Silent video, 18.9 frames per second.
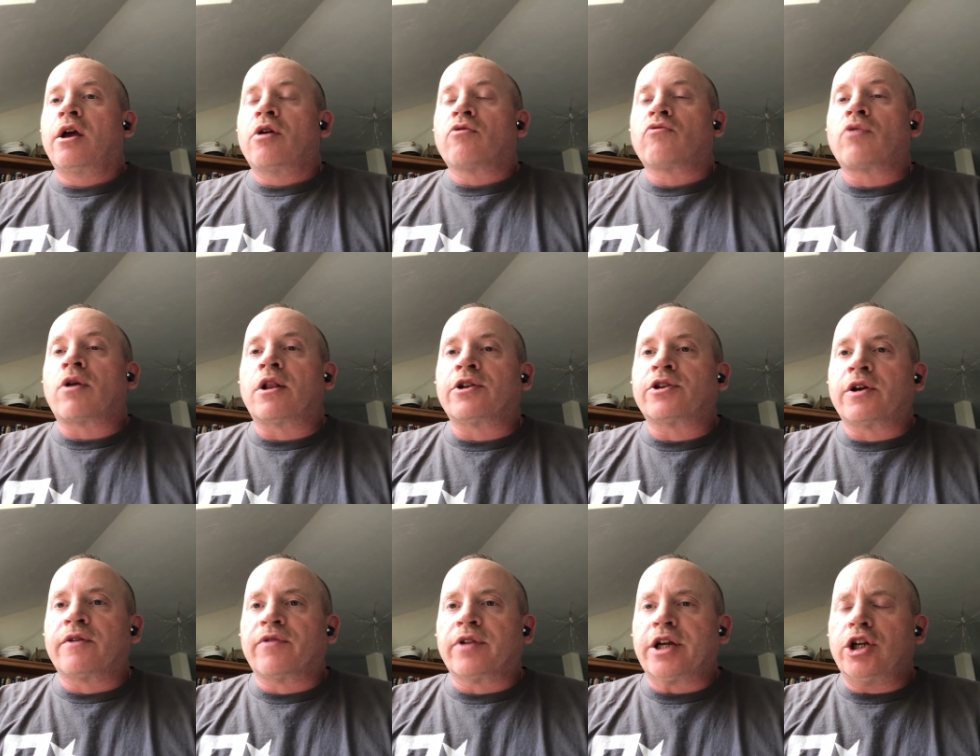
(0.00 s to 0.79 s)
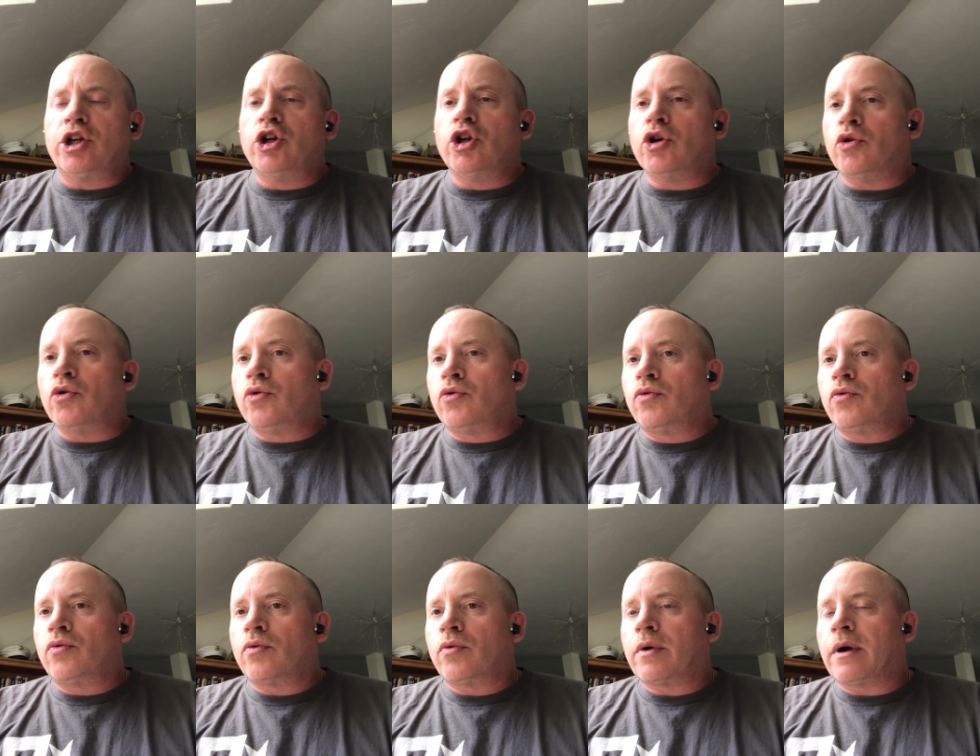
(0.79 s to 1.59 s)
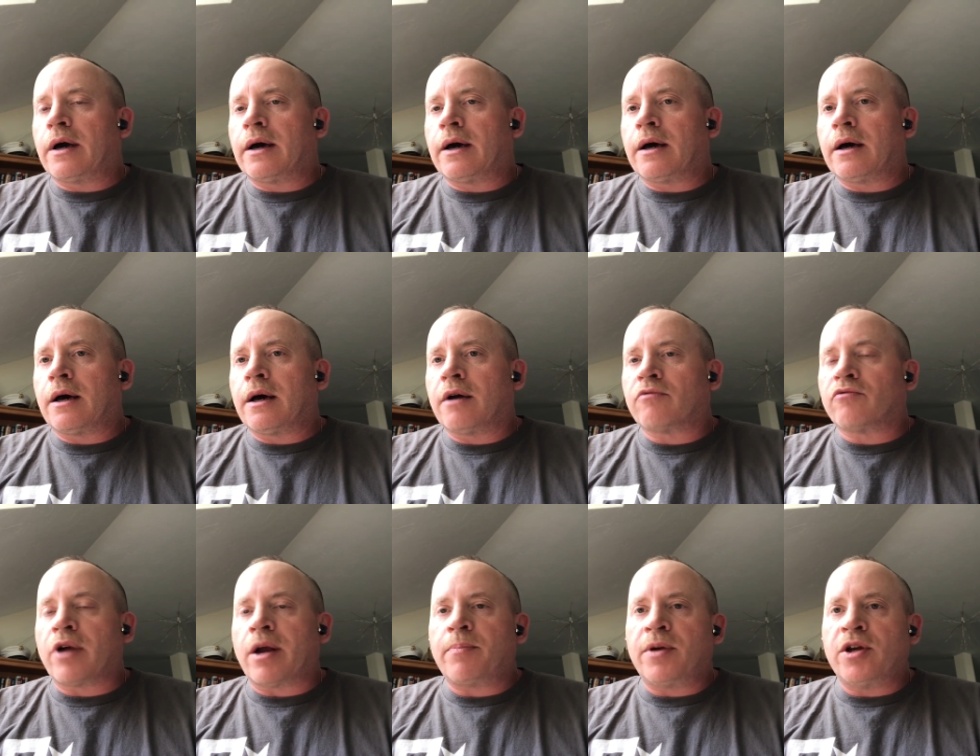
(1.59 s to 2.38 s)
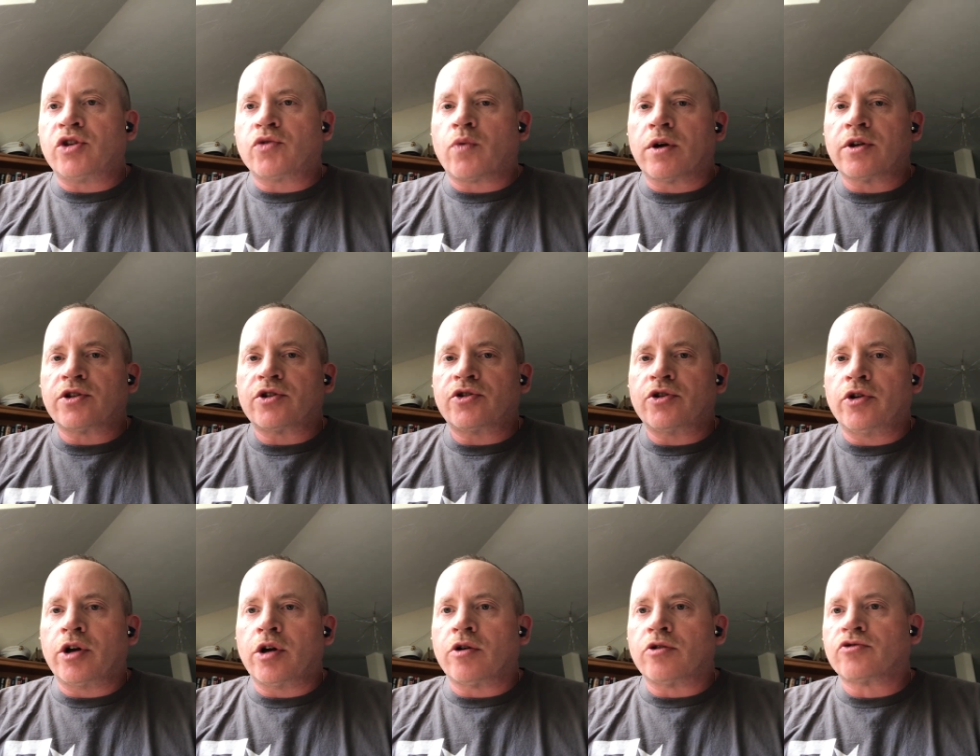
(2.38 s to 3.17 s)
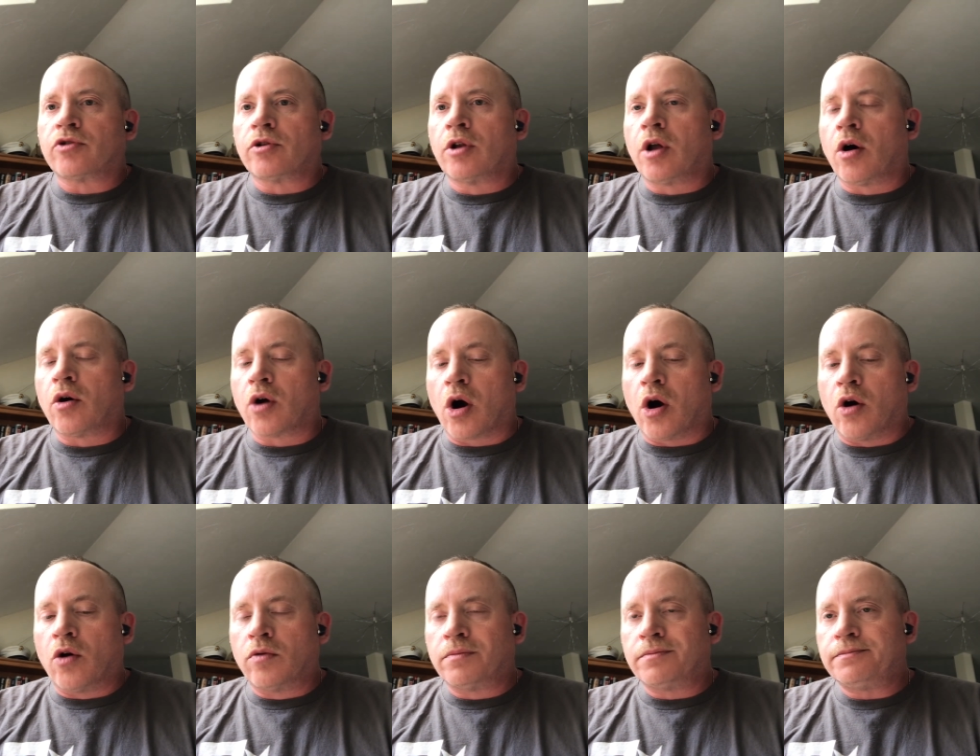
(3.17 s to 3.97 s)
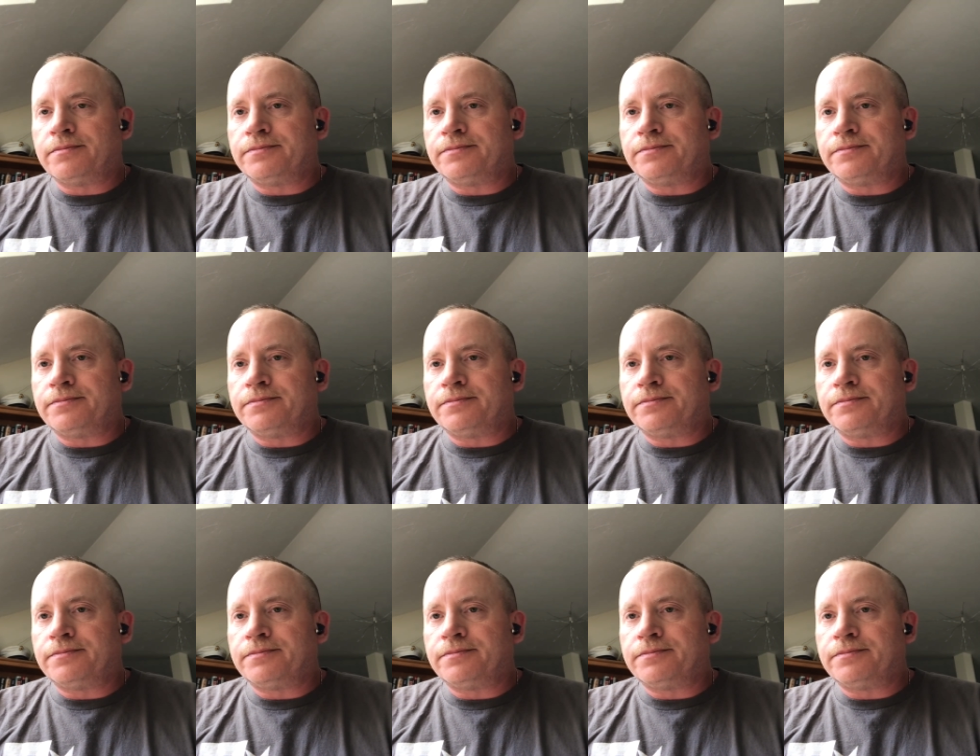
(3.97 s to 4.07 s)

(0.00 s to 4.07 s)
relatively new RB1S Studios logo,